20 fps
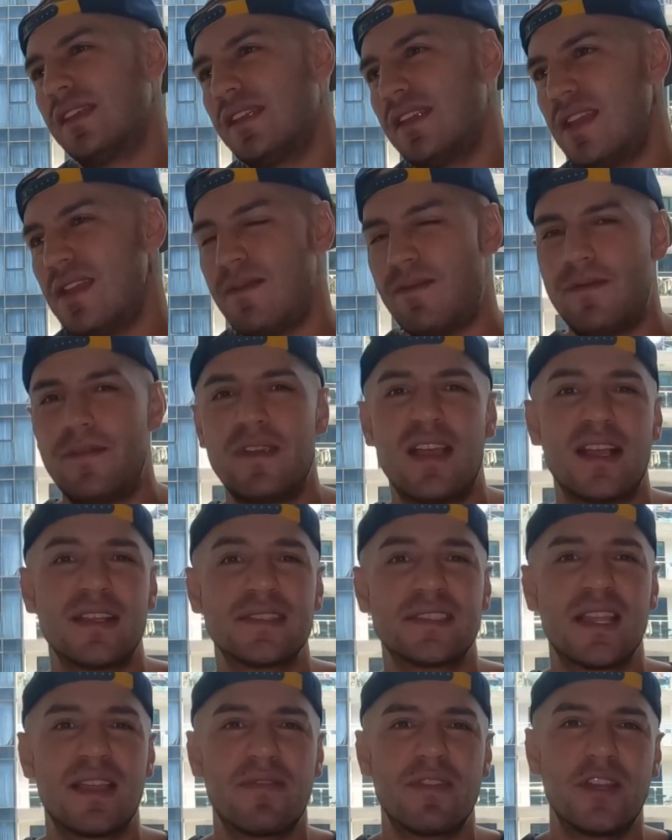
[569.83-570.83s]
If you
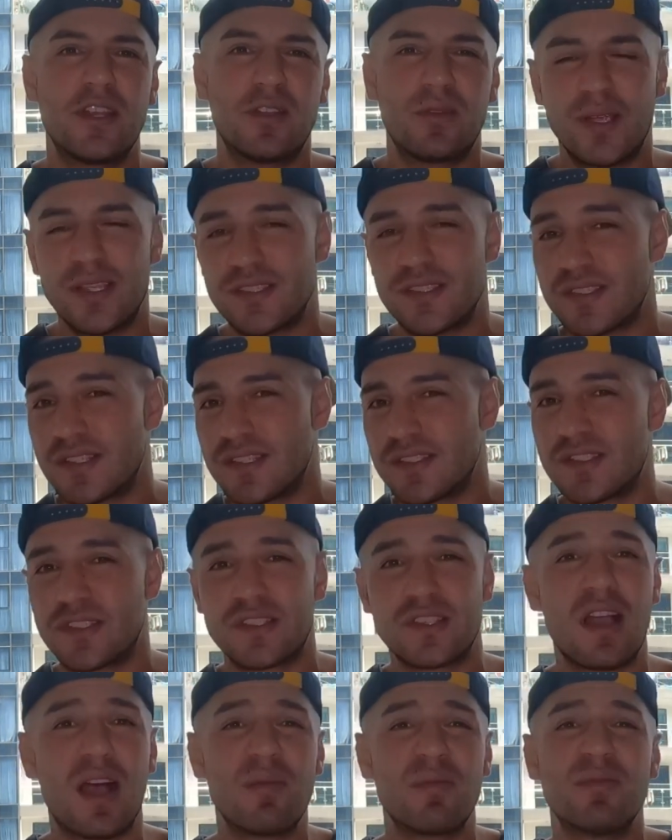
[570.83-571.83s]
guys have any questions,
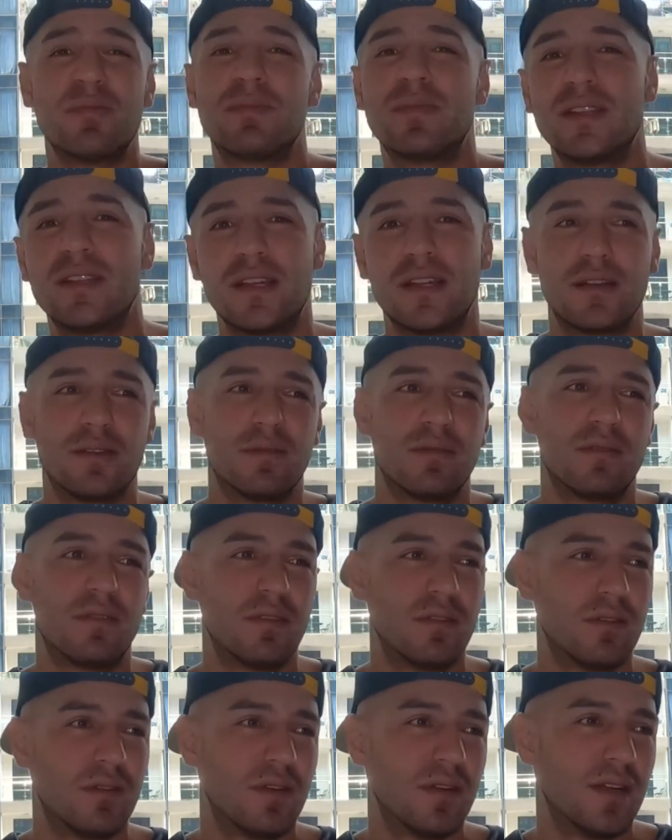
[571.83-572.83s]
just comment below
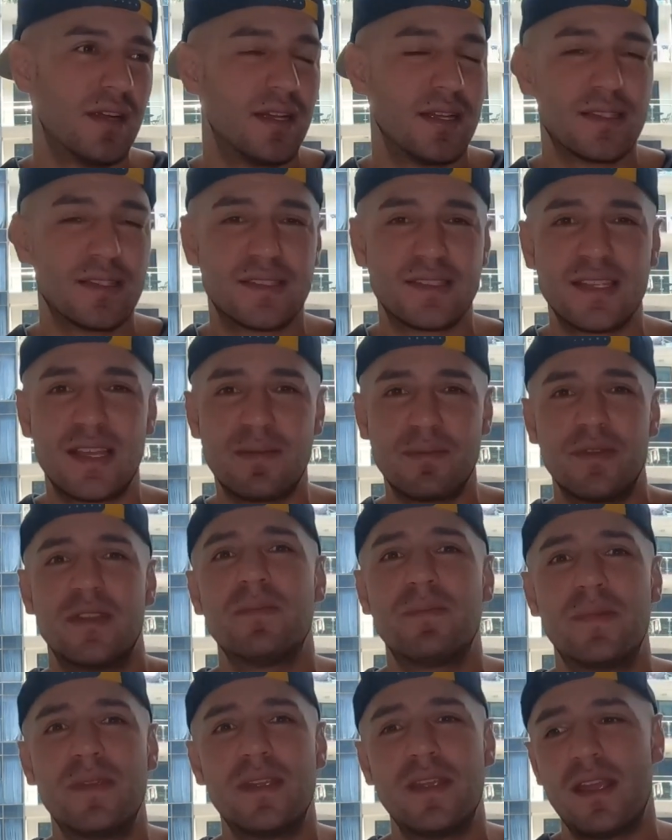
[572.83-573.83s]
or send me
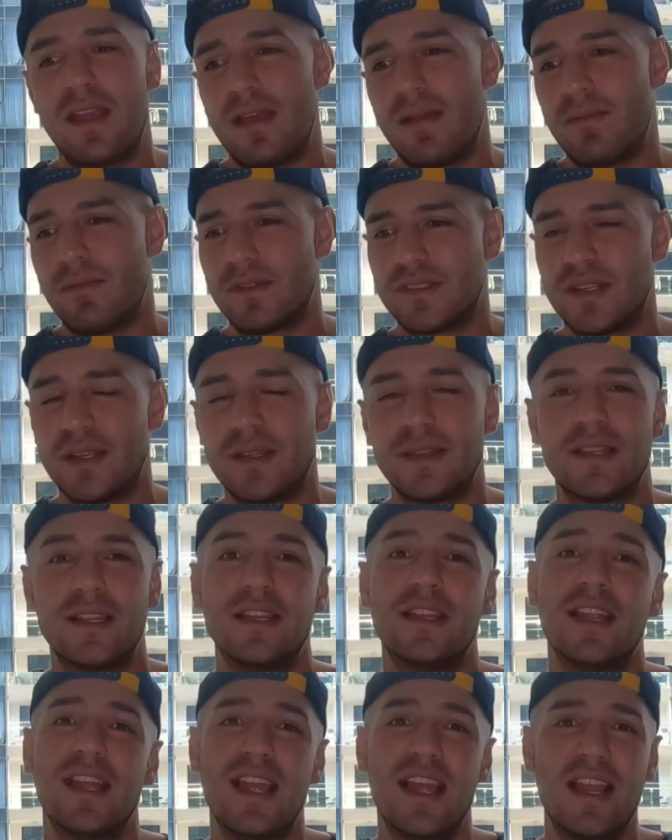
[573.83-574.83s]
a PM or
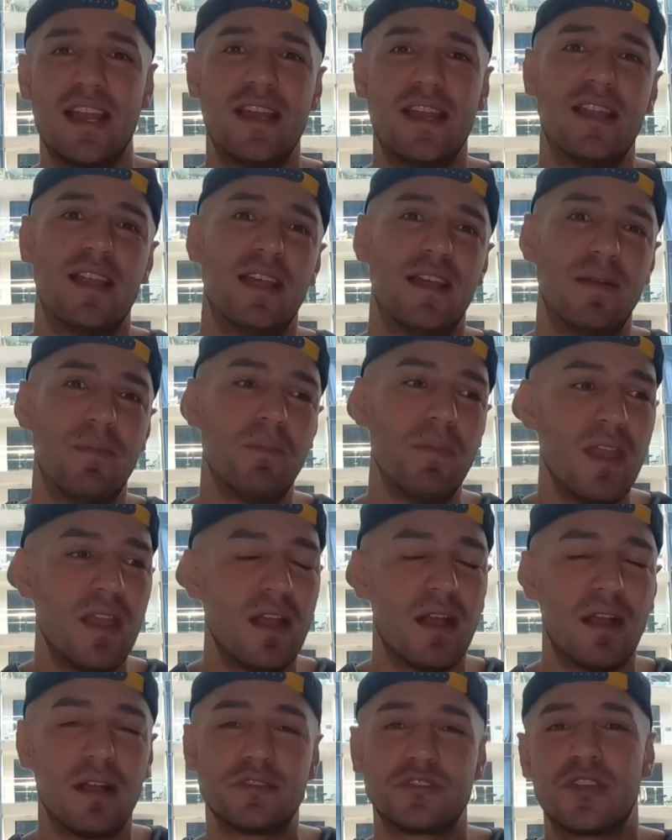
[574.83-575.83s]
something, and
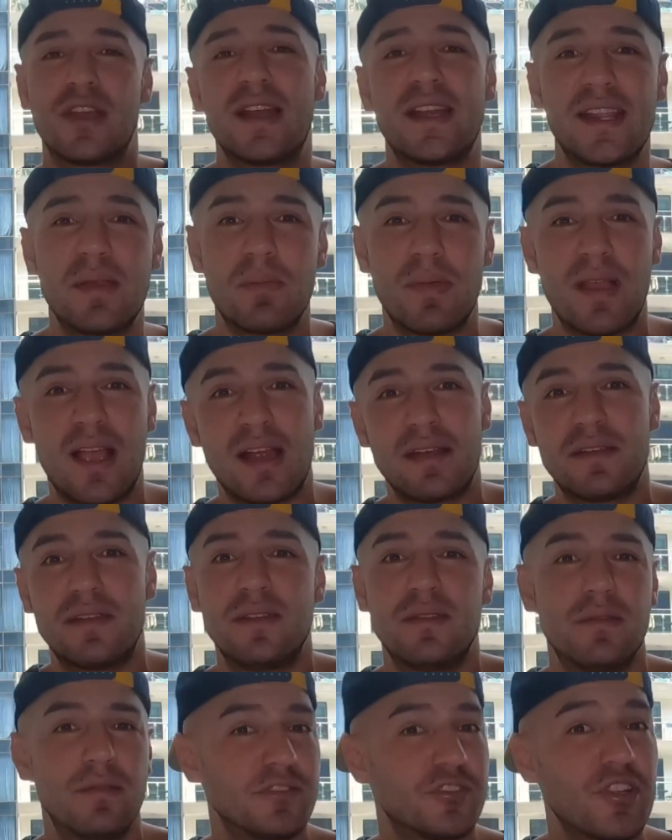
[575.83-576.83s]
I'll try to get back to
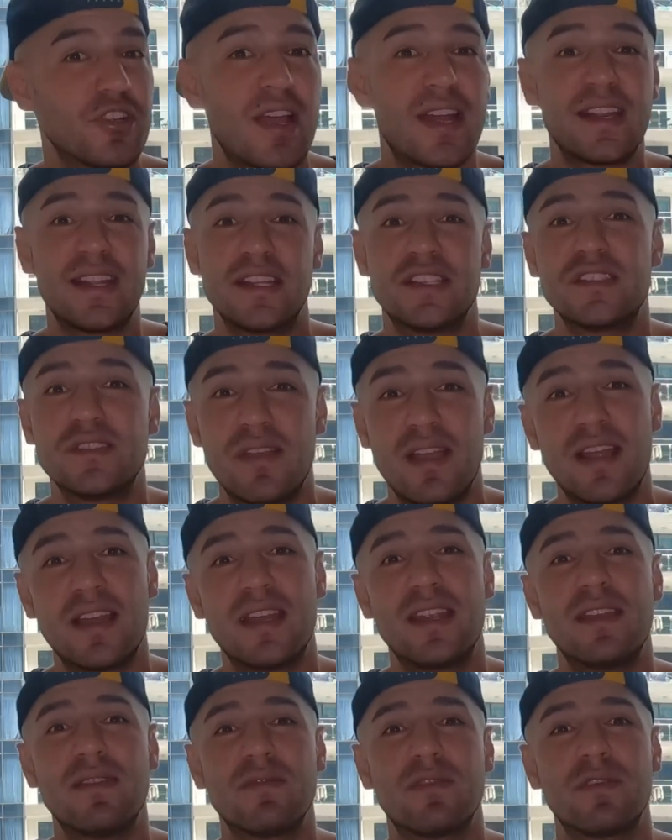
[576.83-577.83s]
you and try to get you
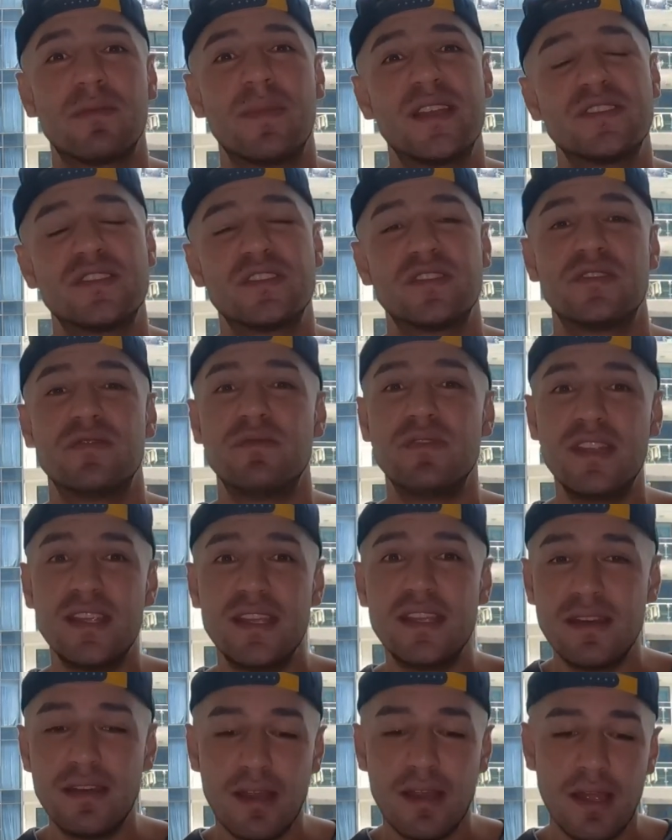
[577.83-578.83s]
any information you
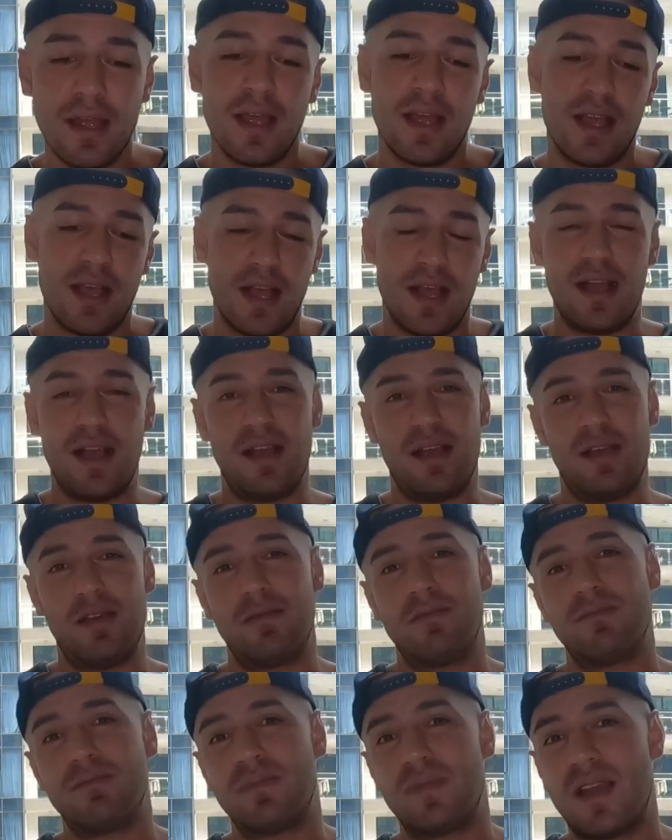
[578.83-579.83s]
need.
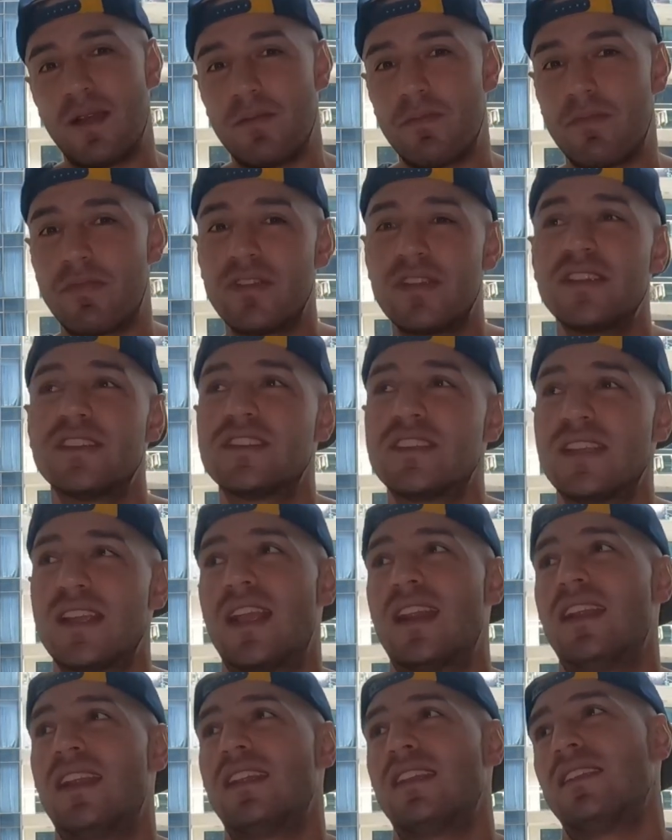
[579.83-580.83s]
I
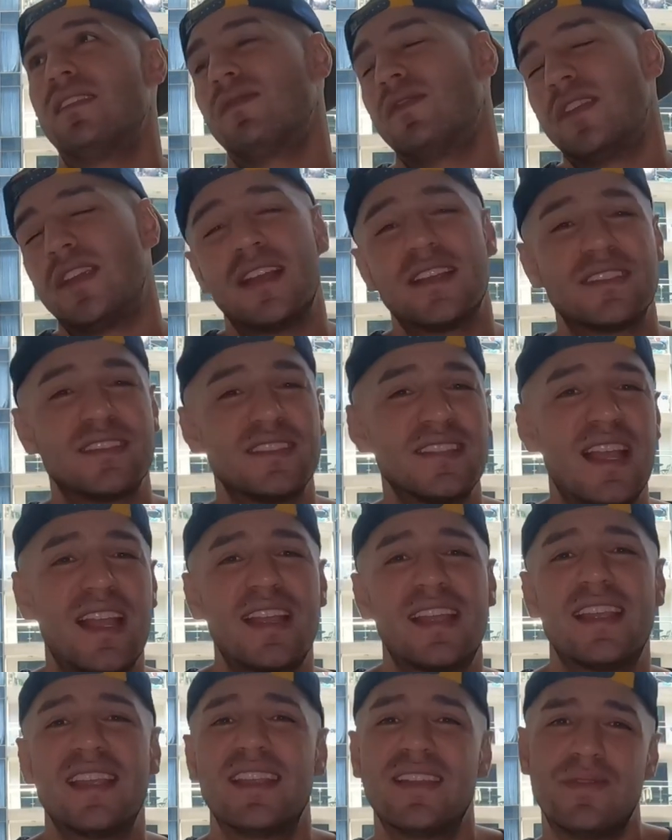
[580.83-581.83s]
appreciate it. If you guys
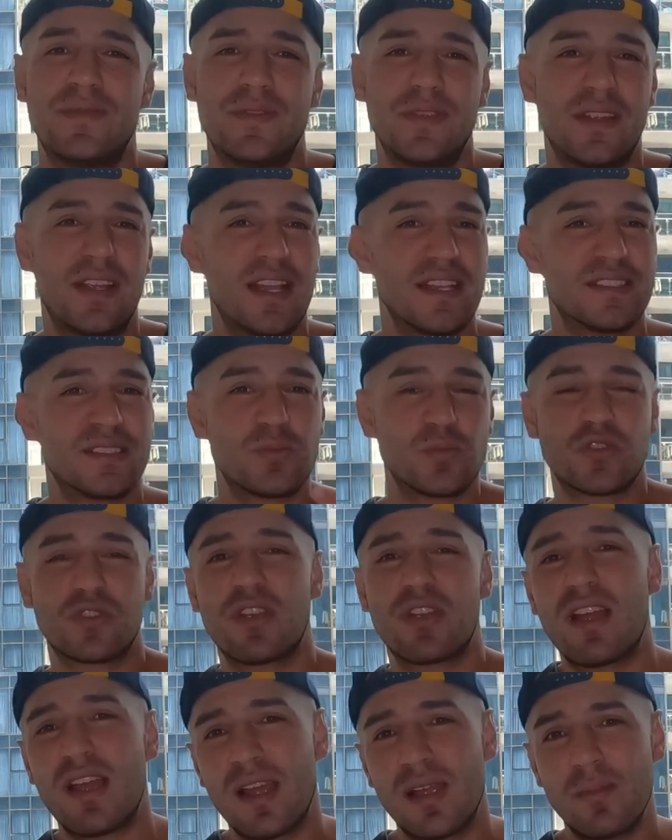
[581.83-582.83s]
like it, if you guys
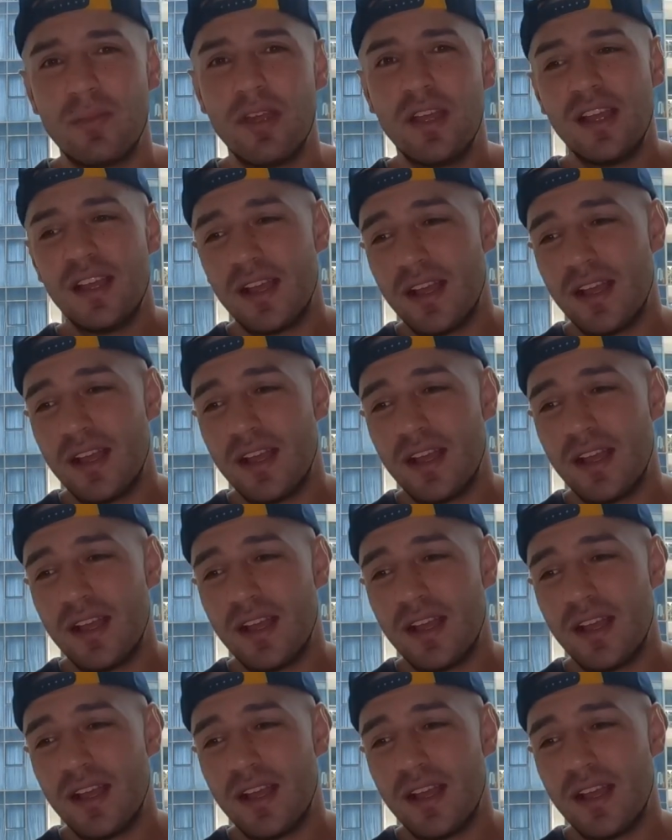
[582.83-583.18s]
subscribe,